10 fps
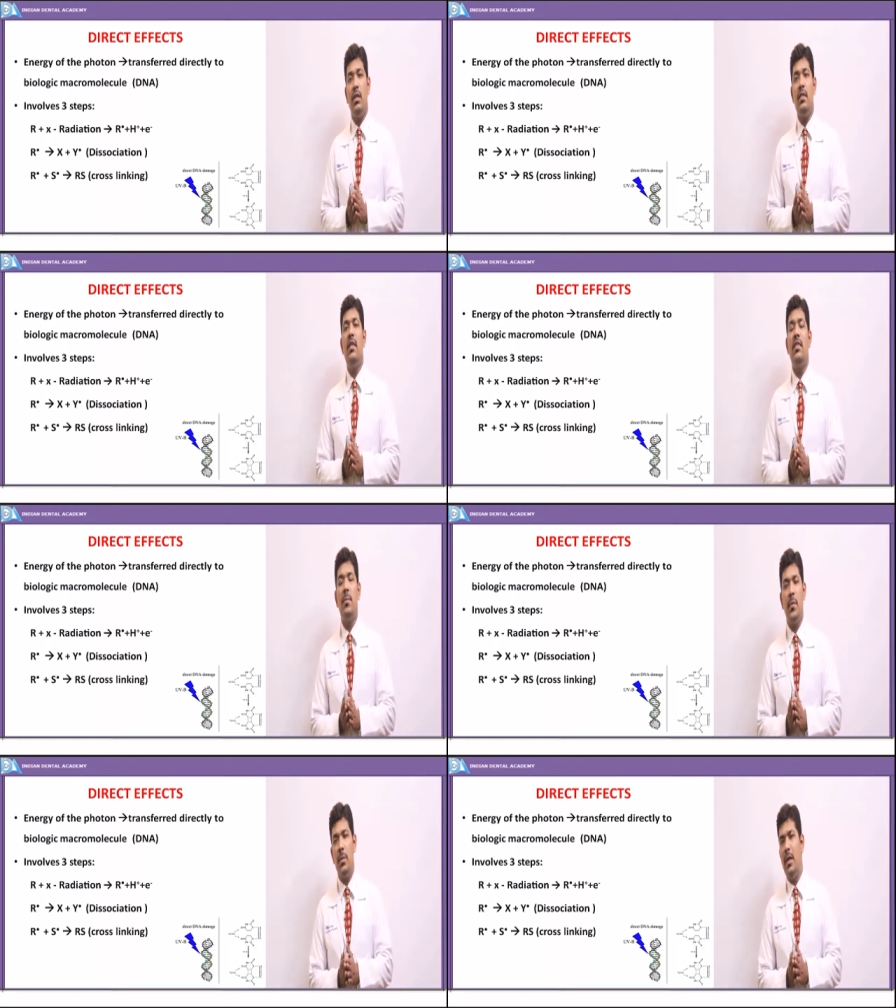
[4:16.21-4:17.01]

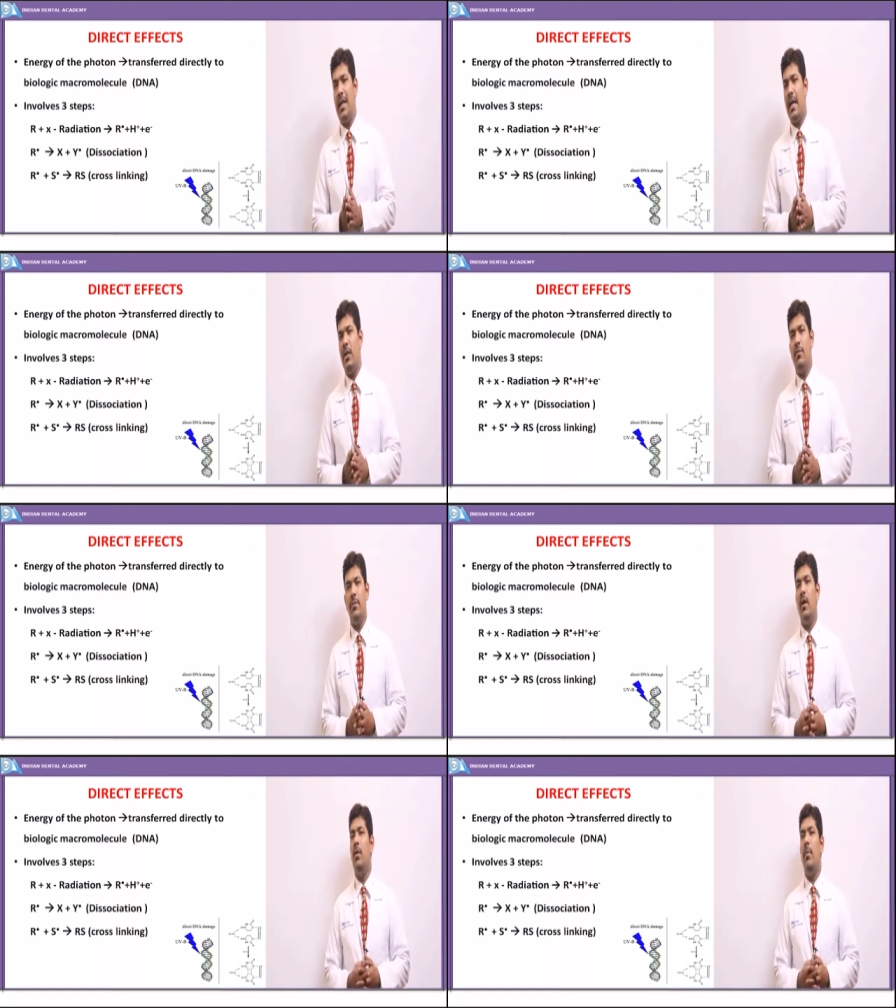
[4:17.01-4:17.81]
susceptible kind of
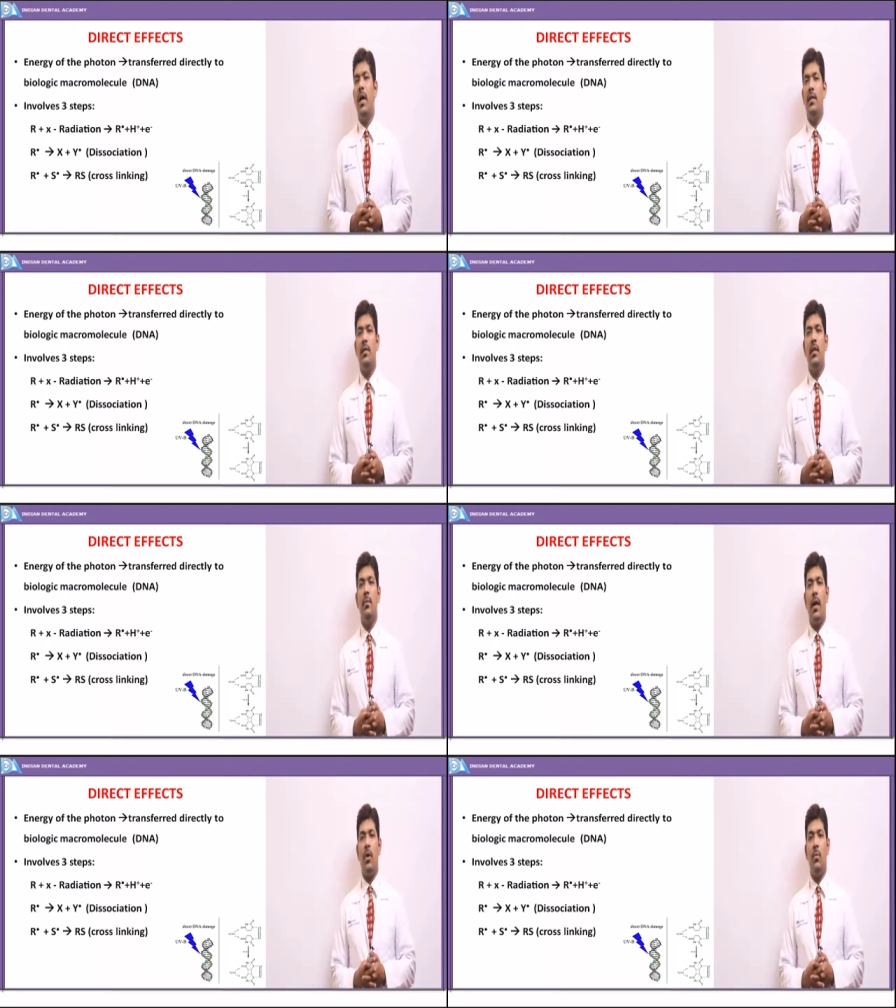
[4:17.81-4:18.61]
uh, biological
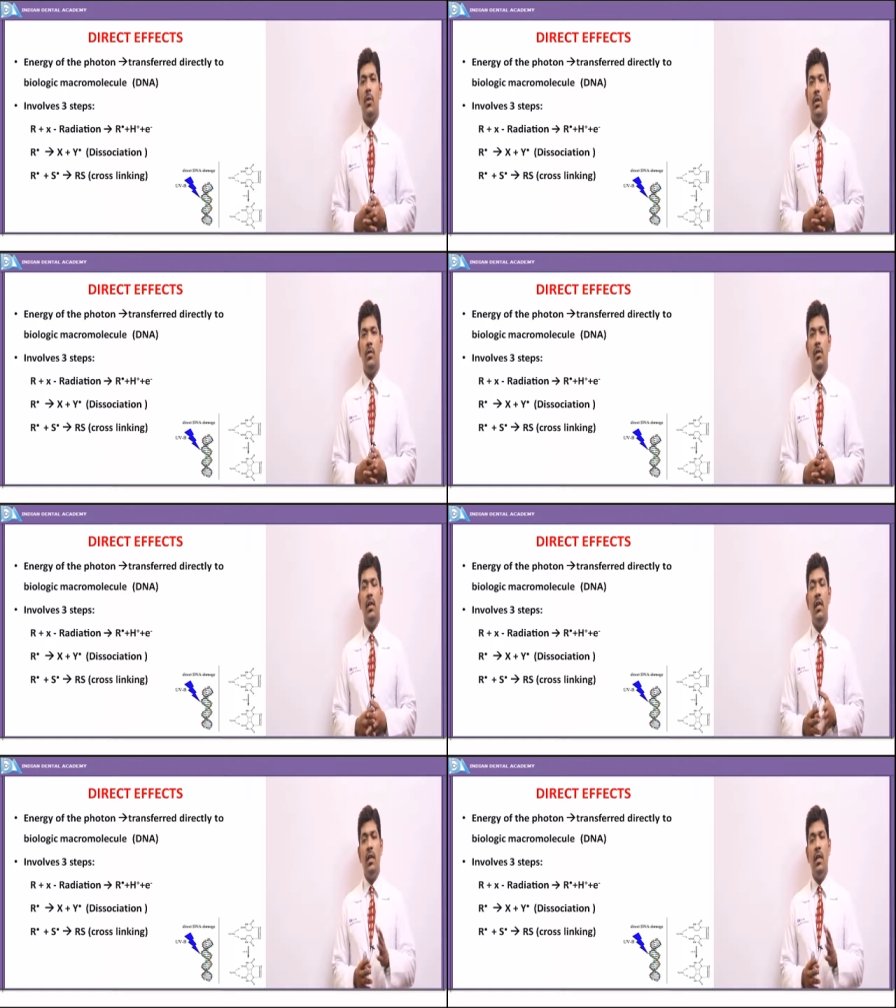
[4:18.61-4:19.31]
macromolecule